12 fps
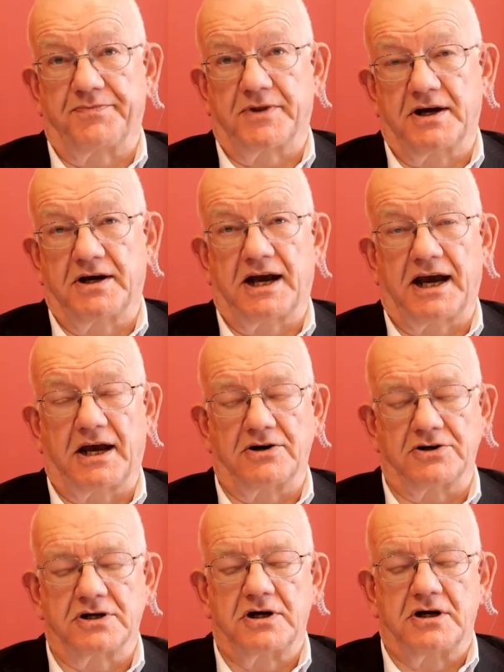
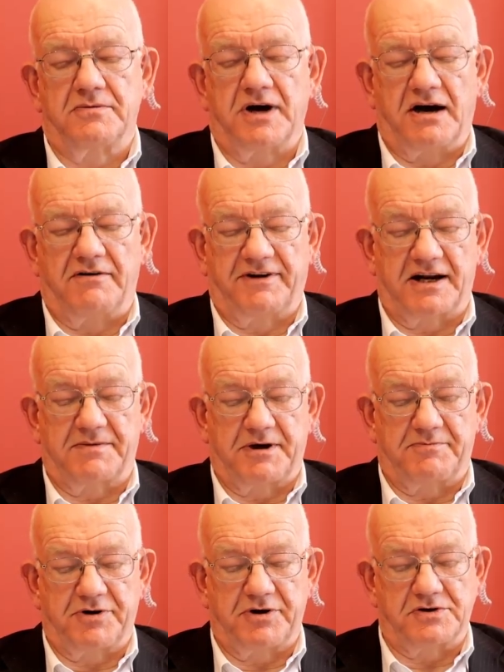and Vladimir
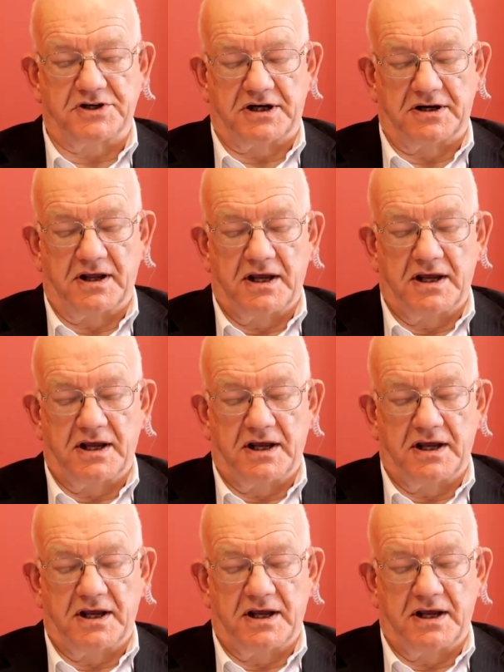Putin.